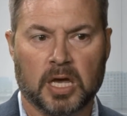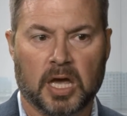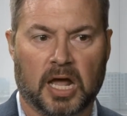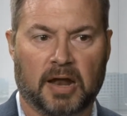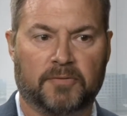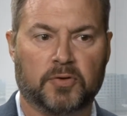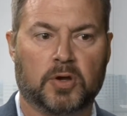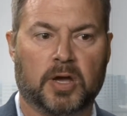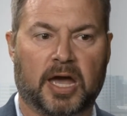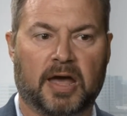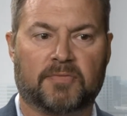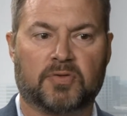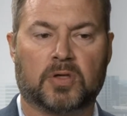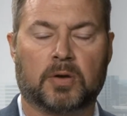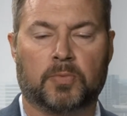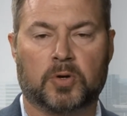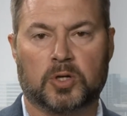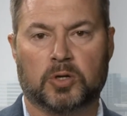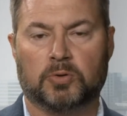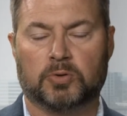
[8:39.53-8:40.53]
And if you have
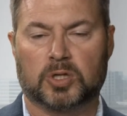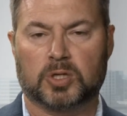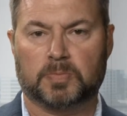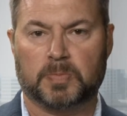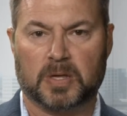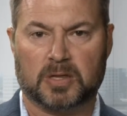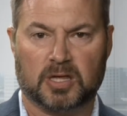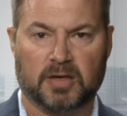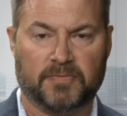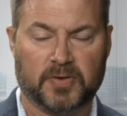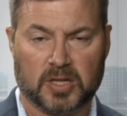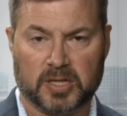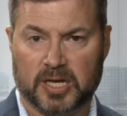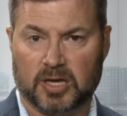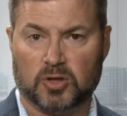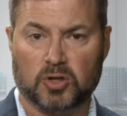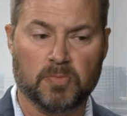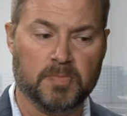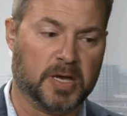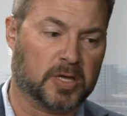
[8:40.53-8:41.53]
someone who is specifically,
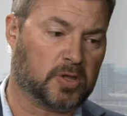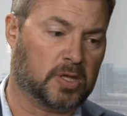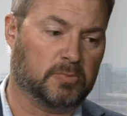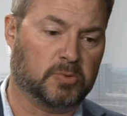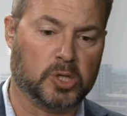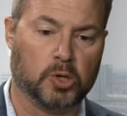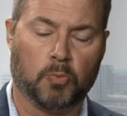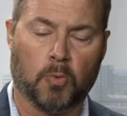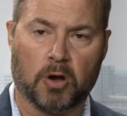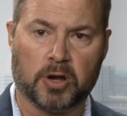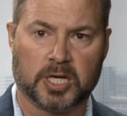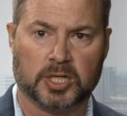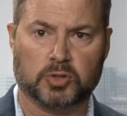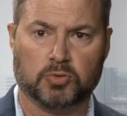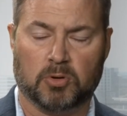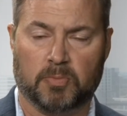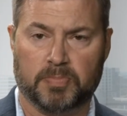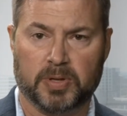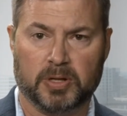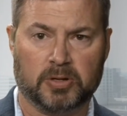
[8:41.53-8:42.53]
as you mentioned, when you walk
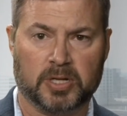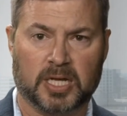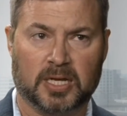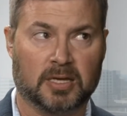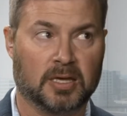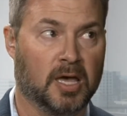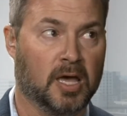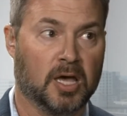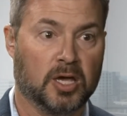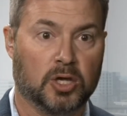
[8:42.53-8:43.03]
into a building,